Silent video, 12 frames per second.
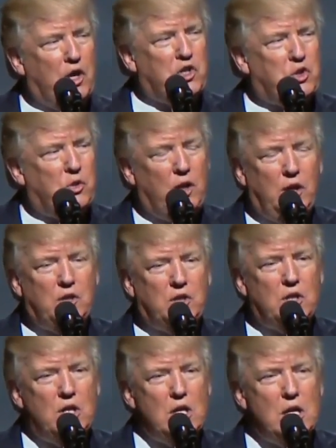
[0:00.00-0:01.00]
our
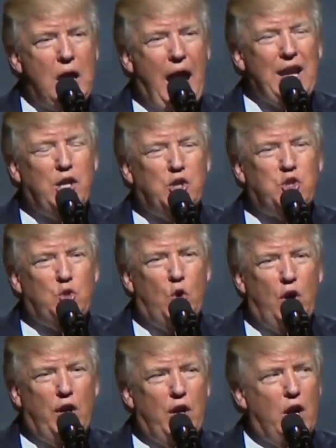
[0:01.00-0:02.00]
streets and
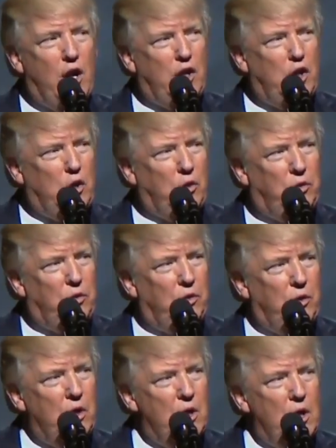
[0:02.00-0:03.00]
destroying our youth.